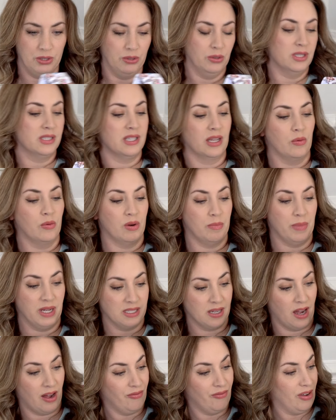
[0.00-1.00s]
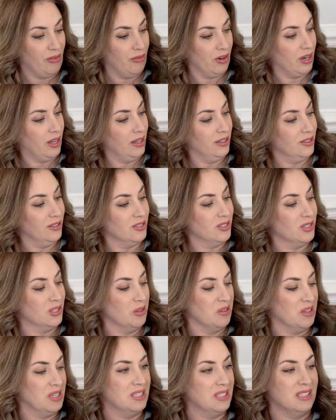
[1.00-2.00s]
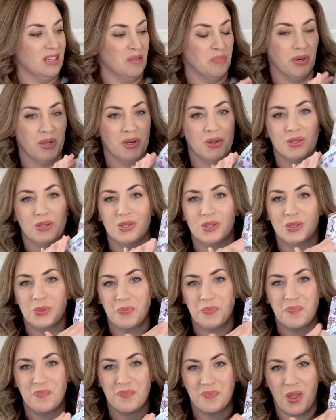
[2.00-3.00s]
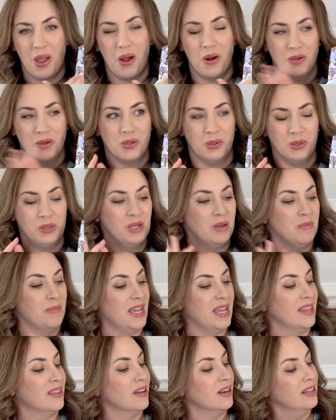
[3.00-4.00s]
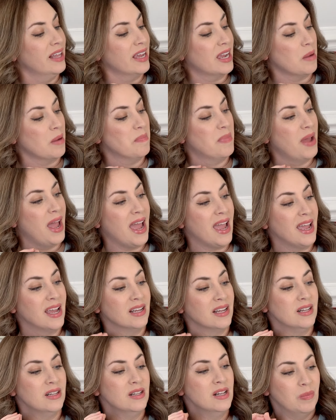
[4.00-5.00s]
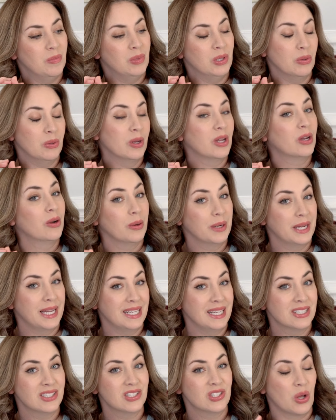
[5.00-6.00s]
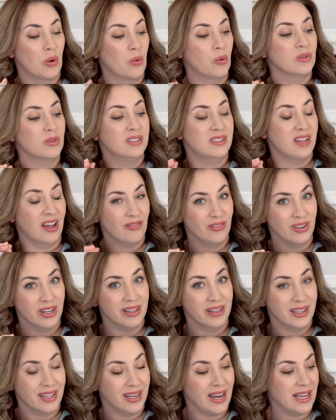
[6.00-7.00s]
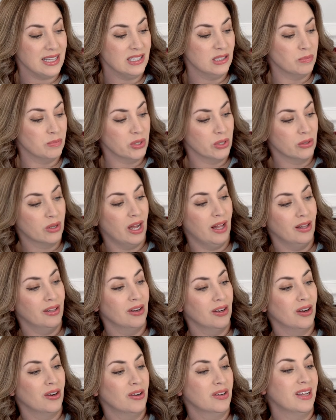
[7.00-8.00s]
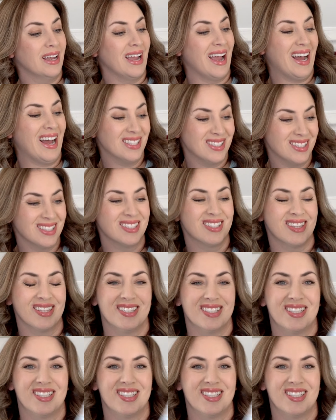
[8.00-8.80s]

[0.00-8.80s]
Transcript: It's like one of my top favorite colors. So these zippers are totally me. They're like a pale bluey green, so definitely an ice blue color, as is the